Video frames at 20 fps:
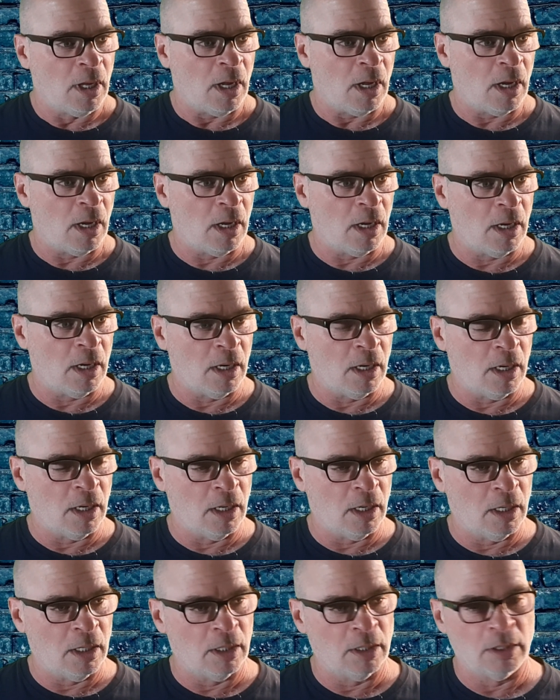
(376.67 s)

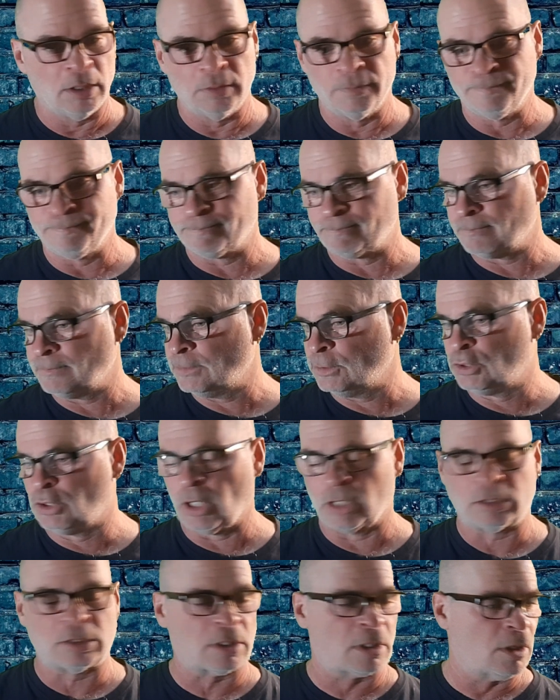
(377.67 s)

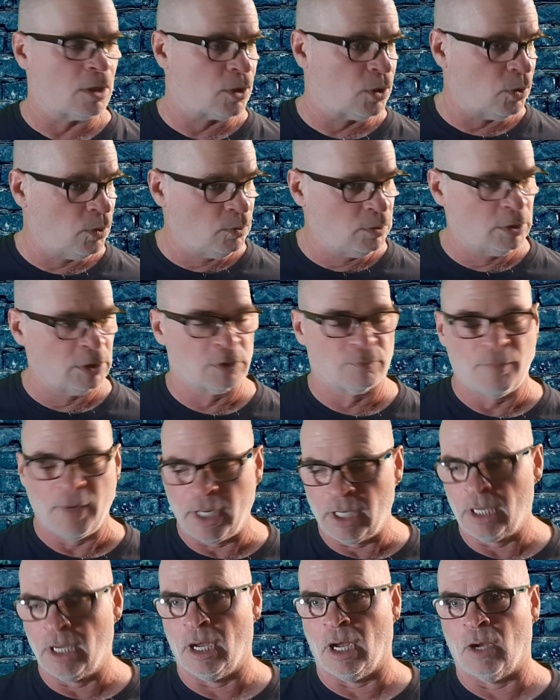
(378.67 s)
Just to conclude this
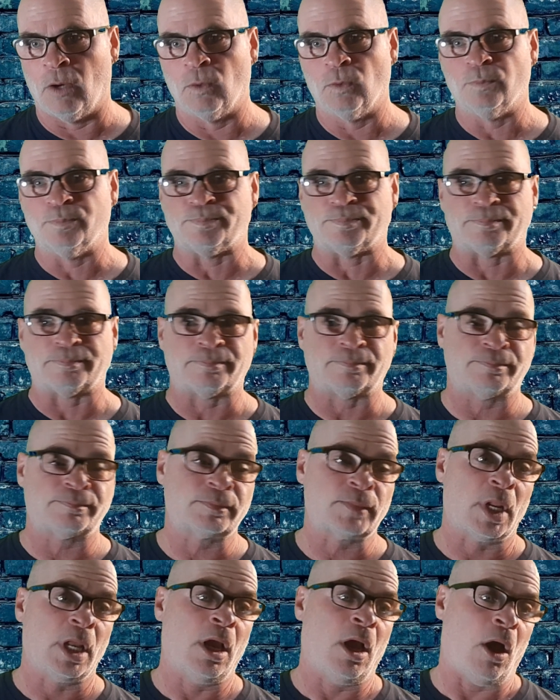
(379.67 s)
video,
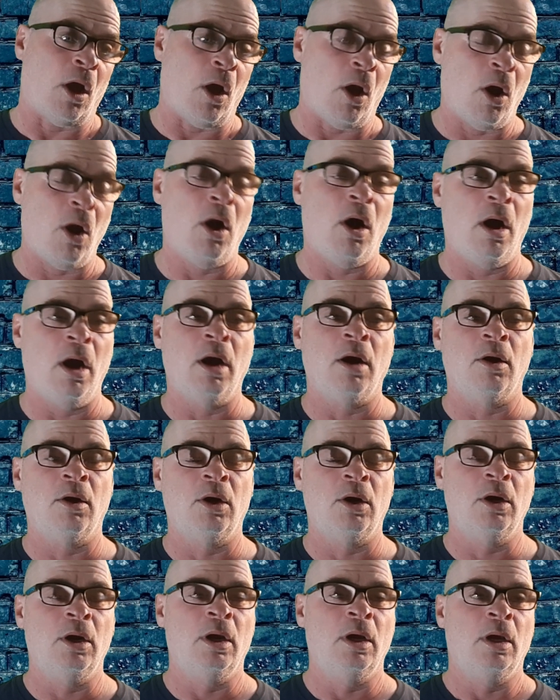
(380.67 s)

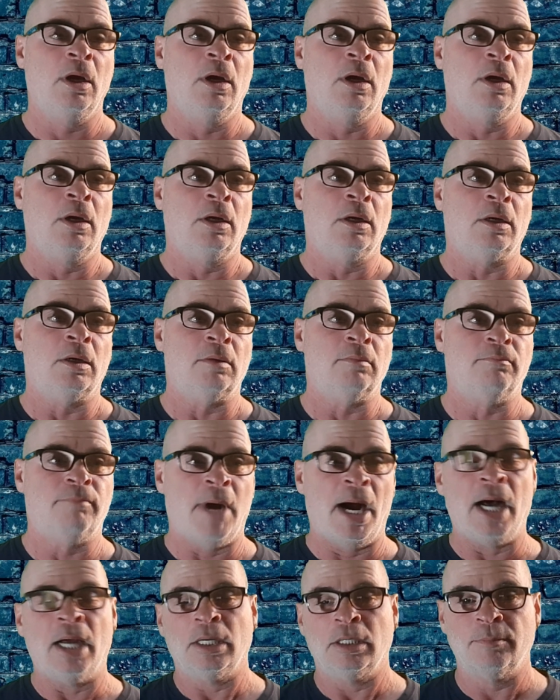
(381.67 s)
are
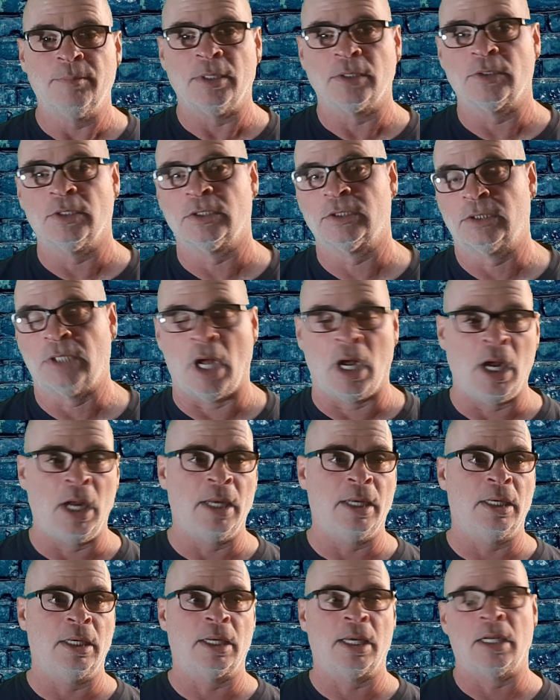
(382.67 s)
bodybuilders
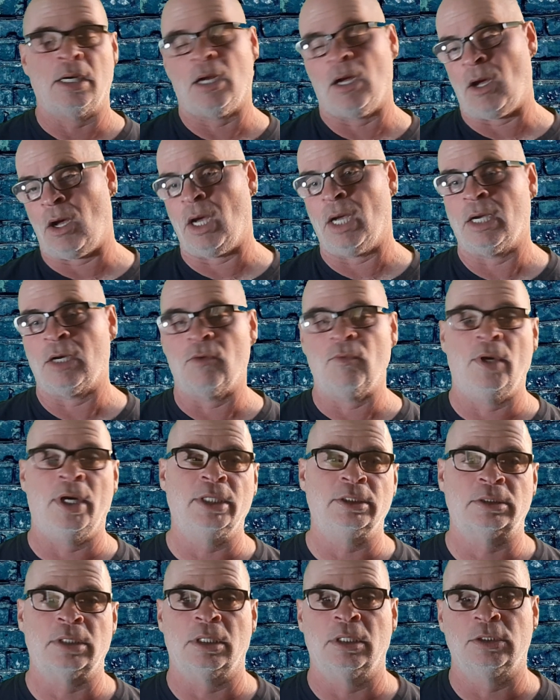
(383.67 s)
dying at a higher
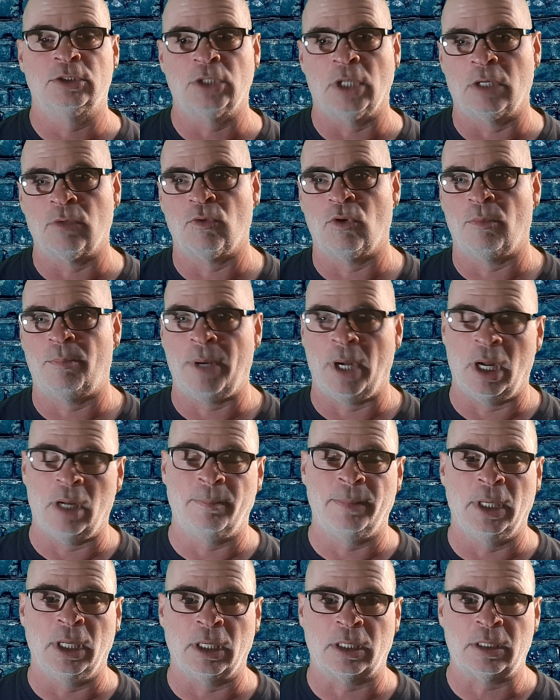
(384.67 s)
rate than the general
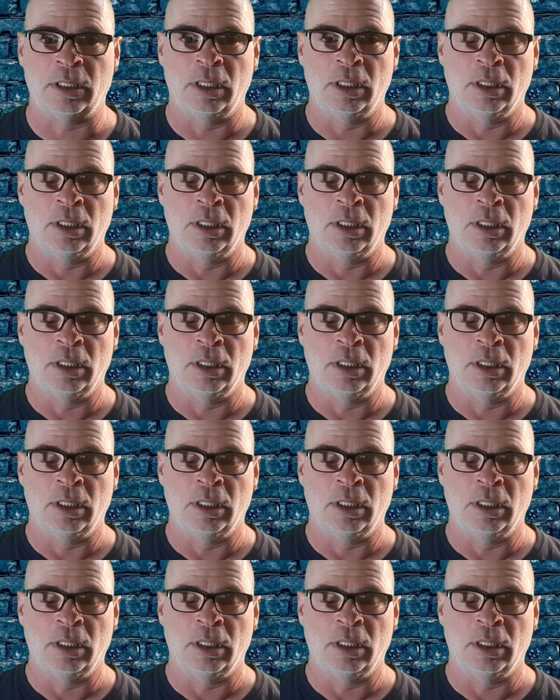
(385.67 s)
public?